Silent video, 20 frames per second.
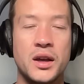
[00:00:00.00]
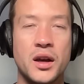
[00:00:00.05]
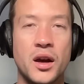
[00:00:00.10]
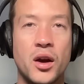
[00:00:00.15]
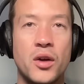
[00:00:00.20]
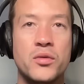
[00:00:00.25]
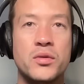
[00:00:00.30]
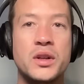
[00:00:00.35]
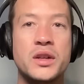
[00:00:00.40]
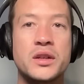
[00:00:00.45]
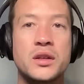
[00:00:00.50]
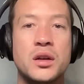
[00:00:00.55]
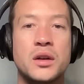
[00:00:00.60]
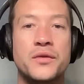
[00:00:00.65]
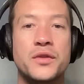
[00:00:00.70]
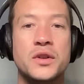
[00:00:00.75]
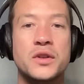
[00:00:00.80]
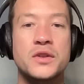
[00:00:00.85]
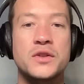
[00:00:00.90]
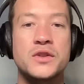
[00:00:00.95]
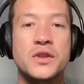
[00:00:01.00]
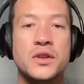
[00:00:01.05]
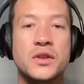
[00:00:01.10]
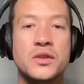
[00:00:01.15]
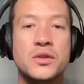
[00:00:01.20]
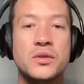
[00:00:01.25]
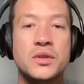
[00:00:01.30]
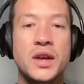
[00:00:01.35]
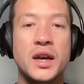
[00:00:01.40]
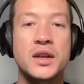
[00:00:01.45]
It only covers
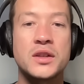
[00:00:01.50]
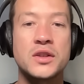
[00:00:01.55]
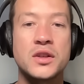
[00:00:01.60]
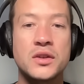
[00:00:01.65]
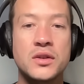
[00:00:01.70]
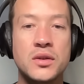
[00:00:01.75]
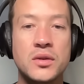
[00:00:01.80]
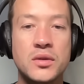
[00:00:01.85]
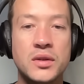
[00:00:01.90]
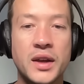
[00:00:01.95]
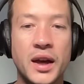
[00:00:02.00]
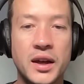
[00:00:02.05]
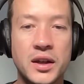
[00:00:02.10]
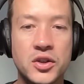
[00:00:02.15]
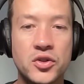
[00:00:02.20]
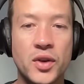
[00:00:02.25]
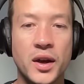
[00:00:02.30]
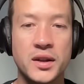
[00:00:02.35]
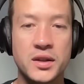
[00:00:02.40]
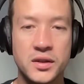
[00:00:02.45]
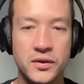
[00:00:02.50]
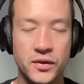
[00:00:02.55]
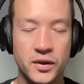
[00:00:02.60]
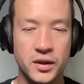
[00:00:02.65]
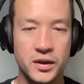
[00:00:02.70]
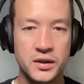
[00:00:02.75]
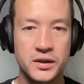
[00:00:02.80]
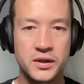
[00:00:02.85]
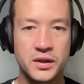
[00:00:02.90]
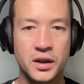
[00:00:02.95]
UK to UK
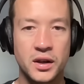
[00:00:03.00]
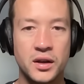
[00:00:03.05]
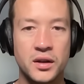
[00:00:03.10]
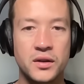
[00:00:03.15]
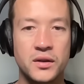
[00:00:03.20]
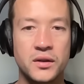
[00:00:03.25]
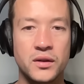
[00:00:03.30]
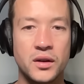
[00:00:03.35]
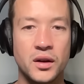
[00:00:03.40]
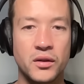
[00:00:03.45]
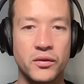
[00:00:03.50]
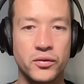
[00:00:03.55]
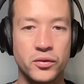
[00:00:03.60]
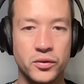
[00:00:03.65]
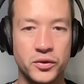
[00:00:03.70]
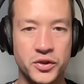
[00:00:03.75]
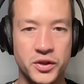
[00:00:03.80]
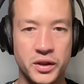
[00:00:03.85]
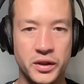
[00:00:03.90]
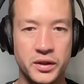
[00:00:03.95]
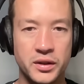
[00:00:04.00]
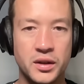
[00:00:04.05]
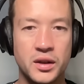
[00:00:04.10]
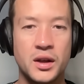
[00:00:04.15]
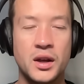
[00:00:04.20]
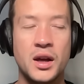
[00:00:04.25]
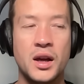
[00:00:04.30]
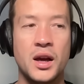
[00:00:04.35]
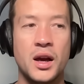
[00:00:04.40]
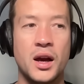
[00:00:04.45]
transfers that are fraudulent,
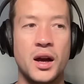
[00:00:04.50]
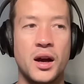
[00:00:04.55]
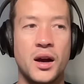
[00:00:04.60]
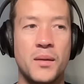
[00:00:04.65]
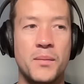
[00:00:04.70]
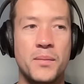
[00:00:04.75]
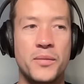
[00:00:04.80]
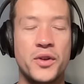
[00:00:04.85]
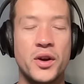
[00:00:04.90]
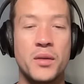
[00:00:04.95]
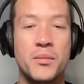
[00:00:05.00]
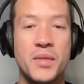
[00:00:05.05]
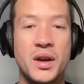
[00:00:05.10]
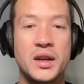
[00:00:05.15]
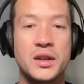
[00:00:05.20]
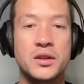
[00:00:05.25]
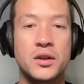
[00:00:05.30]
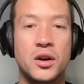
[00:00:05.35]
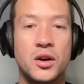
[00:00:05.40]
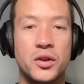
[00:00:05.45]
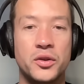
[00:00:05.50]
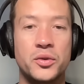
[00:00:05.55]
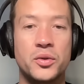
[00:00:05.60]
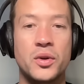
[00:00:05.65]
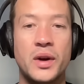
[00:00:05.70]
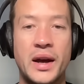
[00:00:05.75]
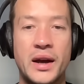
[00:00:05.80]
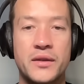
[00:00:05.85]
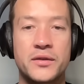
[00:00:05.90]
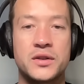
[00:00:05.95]
that are made on
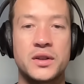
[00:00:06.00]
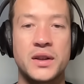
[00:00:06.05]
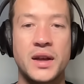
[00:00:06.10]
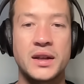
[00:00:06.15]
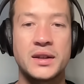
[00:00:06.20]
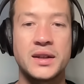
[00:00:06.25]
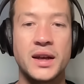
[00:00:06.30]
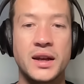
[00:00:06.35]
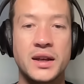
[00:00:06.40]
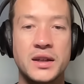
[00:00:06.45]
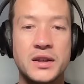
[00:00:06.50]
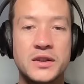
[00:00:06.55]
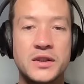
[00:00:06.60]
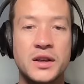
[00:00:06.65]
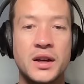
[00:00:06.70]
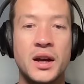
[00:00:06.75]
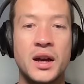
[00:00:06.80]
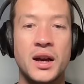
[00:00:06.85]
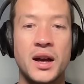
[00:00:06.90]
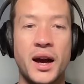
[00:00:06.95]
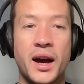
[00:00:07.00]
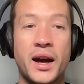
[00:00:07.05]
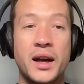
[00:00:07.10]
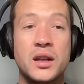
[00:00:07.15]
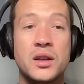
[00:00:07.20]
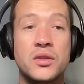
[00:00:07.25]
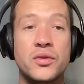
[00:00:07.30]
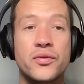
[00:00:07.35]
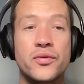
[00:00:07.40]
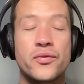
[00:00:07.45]
or after that date,
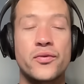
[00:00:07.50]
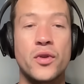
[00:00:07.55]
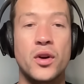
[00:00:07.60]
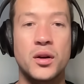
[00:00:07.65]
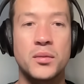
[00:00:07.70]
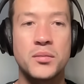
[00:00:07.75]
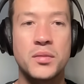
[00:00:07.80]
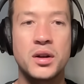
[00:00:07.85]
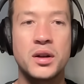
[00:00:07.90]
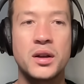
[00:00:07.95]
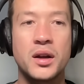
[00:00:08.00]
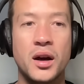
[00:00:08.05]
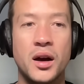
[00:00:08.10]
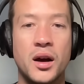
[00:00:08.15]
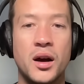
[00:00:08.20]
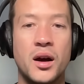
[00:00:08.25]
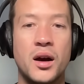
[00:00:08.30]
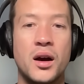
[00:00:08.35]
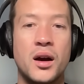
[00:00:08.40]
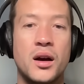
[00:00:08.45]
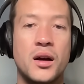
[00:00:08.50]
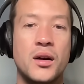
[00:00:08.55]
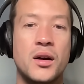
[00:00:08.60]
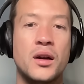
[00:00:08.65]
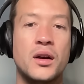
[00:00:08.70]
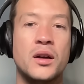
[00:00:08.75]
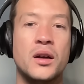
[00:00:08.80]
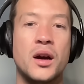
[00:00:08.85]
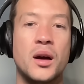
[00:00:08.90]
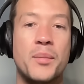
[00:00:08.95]
and from a
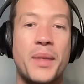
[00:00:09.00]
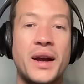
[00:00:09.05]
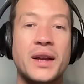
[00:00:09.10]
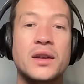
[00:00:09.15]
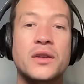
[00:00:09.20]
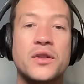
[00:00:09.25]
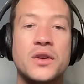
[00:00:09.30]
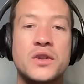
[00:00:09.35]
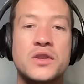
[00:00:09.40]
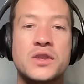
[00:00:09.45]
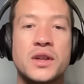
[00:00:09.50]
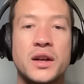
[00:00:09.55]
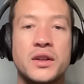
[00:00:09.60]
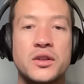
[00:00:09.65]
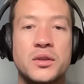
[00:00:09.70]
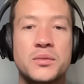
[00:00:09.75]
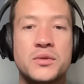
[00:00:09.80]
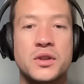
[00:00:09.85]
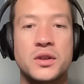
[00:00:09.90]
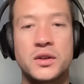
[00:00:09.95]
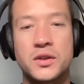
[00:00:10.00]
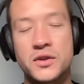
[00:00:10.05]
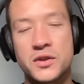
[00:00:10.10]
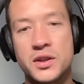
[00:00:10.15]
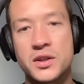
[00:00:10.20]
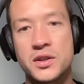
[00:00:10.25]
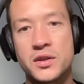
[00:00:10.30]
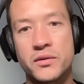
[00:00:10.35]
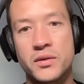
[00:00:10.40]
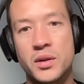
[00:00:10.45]
bank that is signed up to the
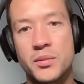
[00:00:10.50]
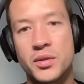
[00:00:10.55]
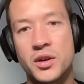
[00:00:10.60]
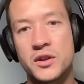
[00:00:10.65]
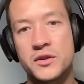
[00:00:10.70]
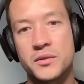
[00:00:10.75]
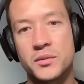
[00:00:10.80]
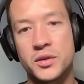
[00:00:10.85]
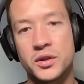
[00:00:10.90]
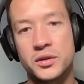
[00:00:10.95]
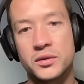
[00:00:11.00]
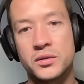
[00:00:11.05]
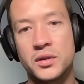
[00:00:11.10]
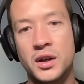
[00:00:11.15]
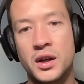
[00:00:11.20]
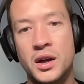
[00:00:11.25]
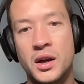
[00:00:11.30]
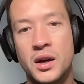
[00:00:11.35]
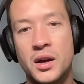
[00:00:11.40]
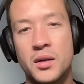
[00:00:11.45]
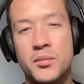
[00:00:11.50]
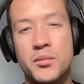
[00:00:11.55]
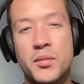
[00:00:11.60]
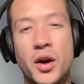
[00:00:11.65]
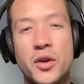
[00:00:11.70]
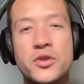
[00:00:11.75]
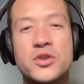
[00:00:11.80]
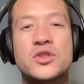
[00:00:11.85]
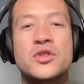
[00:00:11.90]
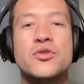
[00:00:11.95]
contingent reimbursement model.
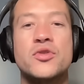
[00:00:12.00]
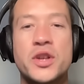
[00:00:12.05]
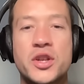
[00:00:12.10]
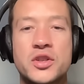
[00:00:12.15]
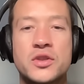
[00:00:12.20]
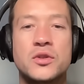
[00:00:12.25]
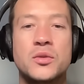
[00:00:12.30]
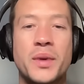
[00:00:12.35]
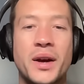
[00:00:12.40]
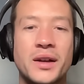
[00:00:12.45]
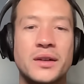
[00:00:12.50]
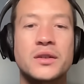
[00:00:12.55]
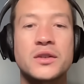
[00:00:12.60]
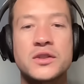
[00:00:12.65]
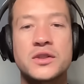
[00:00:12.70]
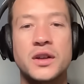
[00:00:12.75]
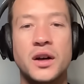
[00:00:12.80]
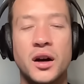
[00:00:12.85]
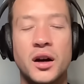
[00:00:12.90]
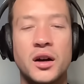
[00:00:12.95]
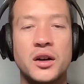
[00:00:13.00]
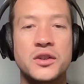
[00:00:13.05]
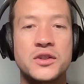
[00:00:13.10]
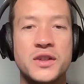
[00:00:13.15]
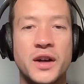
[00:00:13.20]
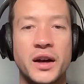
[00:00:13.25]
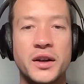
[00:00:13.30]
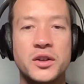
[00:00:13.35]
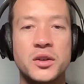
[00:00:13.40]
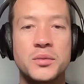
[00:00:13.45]
Most traditional banks are
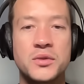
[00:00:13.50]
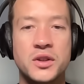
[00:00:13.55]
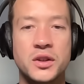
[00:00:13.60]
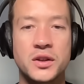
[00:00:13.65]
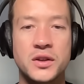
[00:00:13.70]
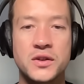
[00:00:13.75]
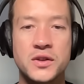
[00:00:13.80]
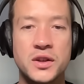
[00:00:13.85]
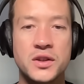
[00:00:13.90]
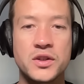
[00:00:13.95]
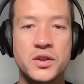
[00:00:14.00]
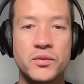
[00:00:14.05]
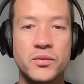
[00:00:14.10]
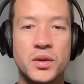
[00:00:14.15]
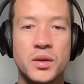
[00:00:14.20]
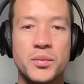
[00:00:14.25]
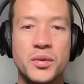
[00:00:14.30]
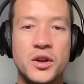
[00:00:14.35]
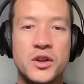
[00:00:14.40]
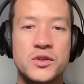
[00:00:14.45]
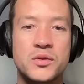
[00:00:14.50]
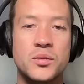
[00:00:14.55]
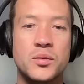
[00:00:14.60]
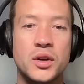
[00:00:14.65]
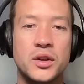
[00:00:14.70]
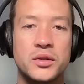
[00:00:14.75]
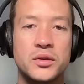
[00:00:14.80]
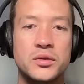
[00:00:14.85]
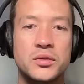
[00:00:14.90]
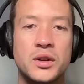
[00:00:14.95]
signed up to the contingent reimbursement
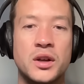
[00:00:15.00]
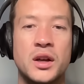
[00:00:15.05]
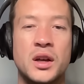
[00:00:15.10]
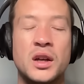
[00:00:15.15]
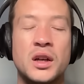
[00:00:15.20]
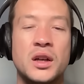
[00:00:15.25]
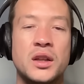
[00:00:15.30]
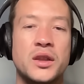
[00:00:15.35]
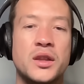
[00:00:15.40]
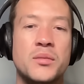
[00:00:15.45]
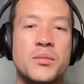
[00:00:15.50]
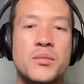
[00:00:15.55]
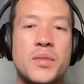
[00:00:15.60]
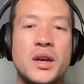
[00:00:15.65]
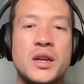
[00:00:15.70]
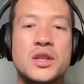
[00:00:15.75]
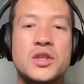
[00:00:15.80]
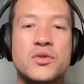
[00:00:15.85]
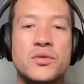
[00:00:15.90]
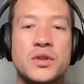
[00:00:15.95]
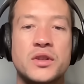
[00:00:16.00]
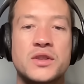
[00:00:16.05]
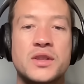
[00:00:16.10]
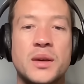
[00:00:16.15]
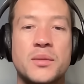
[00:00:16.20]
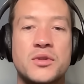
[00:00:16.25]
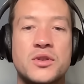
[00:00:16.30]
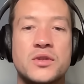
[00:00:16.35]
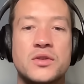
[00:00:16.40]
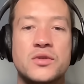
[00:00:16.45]
model. The major
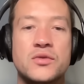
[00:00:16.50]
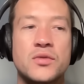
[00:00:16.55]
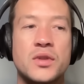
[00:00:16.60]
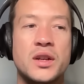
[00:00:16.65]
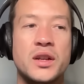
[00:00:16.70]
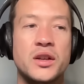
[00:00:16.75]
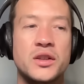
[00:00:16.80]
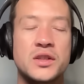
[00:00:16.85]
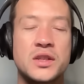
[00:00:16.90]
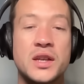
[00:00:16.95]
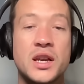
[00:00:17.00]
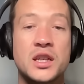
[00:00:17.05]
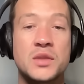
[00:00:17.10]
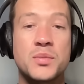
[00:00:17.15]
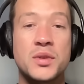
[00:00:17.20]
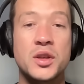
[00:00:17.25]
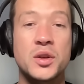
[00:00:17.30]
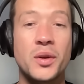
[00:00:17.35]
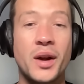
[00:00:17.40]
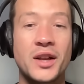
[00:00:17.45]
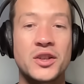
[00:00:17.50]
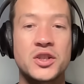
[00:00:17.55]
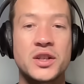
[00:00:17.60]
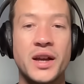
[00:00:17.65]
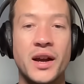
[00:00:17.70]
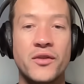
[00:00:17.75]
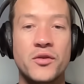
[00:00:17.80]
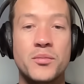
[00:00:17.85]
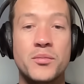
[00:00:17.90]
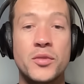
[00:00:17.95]
exceptions really are TSB, who
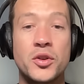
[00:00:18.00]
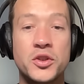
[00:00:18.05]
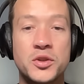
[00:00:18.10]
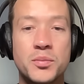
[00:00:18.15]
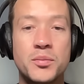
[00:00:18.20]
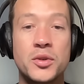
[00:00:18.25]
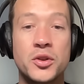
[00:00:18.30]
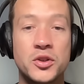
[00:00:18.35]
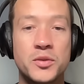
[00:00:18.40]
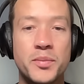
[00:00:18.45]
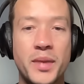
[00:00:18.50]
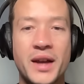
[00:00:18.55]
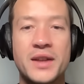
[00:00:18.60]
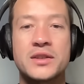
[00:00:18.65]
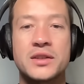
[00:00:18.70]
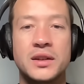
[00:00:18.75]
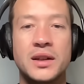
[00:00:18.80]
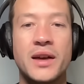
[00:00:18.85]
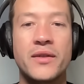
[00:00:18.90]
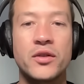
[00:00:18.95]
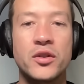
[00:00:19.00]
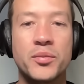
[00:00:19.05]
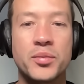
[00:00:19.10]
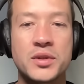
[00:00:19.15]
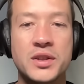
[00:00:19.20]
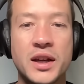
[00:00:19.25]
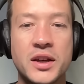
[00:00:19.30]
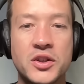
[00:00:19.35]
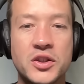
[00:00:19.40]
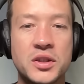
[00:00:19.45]
actually have a much, much better level of
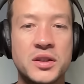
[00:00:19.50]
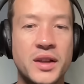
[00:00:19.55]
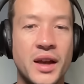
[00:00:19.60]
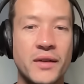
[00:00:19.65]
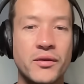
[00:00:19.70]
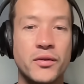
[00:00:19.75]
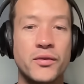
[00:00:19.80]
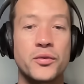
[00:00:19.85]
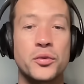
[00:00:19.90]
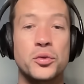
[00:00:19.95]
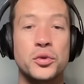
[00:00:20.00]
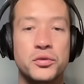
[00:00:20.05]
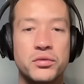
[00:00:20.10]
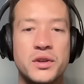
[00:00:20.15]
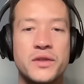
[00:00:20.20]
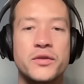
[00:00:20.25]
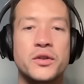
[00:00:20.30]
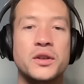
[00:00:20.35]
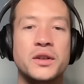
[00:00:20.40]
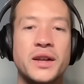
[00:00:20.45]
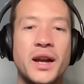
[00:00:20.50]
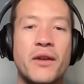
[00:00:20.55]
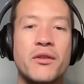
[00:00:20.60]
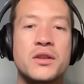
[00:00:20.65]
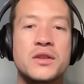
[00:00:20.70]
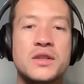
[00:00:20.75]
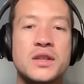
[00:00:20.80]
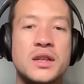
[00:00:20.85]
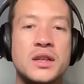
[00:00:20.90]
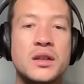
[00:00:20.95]
protection. They have a fraud refund
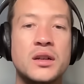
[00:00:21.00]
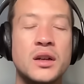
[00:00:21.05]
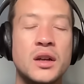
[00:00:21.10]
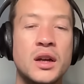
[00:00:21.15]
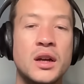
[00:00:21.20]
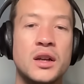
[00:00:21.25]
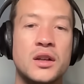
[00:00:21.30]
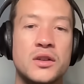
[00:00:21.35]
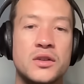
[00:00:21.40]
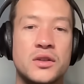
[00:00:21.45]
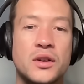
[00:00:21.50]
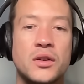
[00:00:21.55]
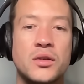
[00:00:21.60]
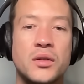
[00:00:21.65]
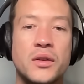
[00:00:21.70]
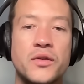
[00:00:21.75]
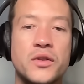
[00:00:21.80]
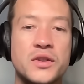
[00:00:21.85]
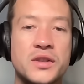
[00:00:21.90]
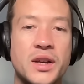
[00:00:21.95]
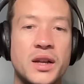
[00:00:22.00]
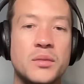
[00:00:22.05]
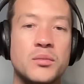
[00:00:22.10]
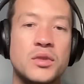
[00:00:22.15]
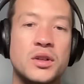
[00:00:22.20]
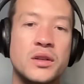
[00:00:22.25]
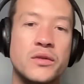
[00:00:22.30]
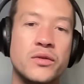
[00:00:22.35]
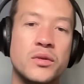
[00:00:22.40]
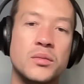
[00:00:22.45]
guarantee. So if you sent
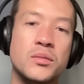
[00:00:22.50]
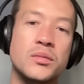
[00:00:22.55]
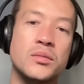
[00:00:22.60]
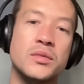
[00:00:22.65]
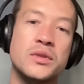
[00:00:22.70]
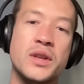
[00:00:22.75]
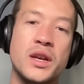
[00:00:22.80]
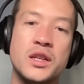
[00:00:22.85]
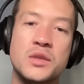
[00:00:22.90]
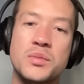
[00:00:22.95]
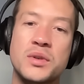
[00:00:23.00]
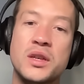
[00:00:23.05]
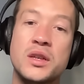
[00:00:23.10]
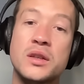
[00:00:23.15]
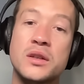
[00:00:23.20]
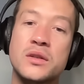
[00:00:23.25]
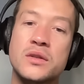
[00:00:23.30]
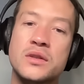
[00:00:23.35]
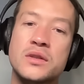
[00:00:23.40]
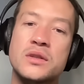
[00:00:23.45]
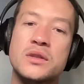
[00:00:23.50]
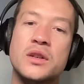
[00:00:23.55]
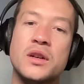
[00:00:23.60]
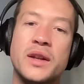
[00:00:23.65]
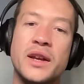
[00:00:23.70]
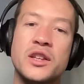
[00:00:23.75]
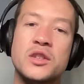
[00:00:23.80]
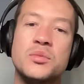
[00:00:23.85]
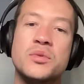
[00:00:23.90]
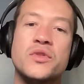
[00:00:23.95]
money from TSB and you
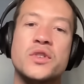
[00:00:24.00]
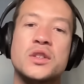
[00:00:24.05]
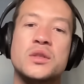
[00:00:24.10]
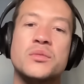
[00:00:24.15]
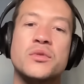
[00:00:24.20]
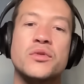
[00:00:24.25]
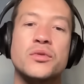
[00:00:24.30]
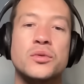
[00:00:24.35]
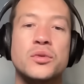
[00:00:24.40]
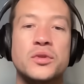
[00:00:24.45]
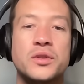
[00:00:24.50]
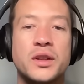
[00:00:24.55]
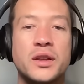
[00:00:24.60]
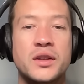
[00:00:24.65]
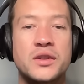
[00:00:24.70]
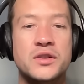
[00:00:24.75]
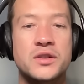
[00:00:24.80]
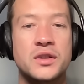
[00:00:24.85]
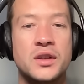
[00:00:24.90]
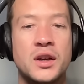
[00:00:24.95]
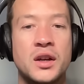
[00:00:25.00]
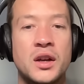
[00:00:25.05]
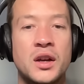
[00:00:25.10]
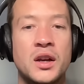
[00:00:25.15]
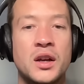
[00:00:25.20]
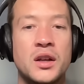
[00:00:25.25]
turn out to be a victim of fraud, that's